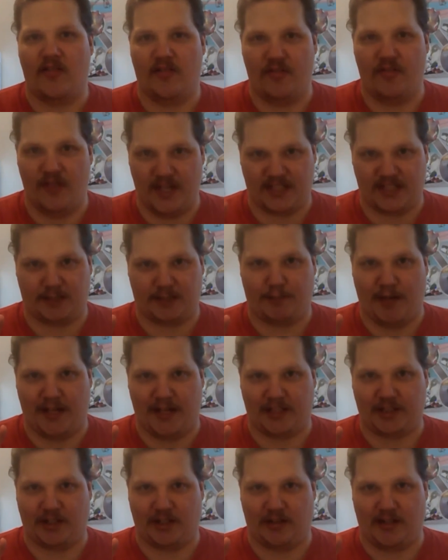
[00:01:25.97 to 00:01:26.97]
this
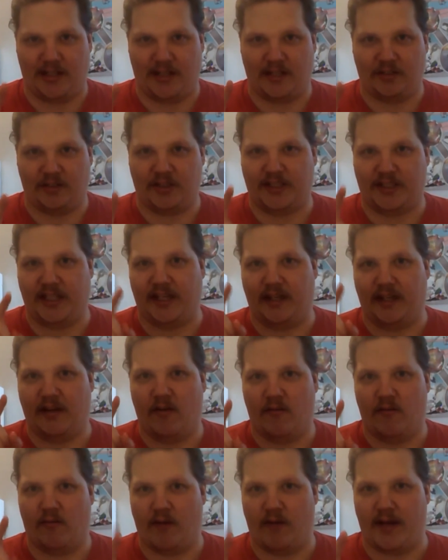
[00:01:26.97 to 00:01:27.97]
picture that you're seeing
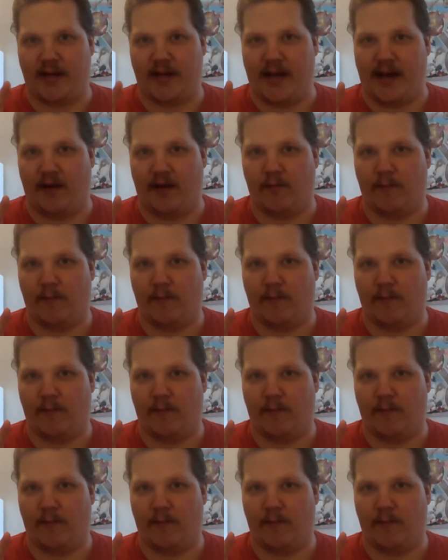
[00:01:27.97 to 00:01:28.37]
right now.